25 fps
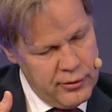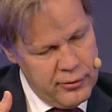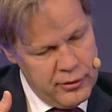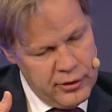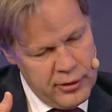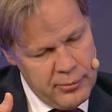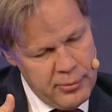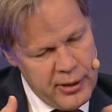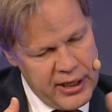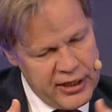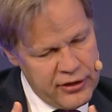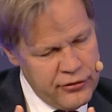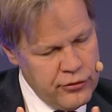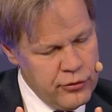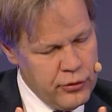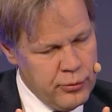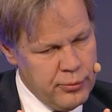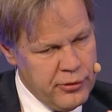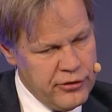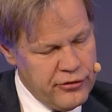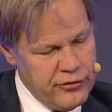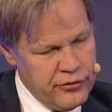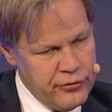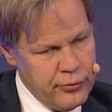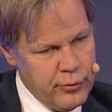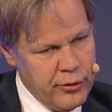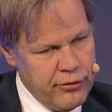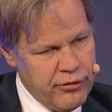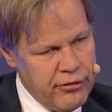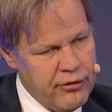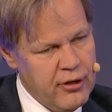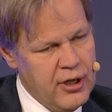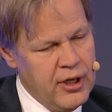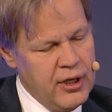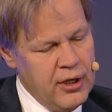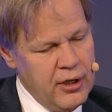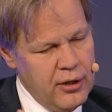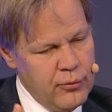the banks you do business
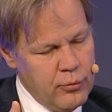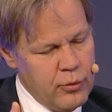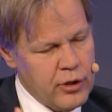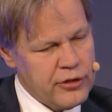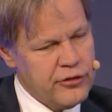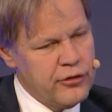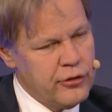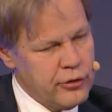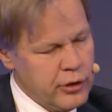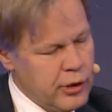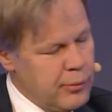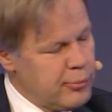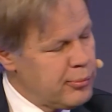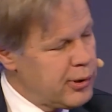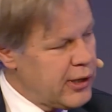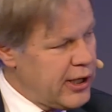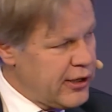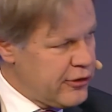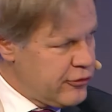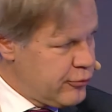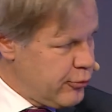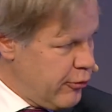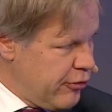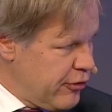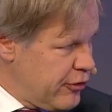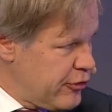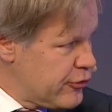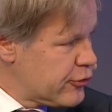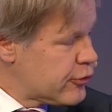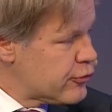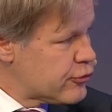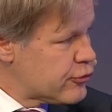with, what your compliance with these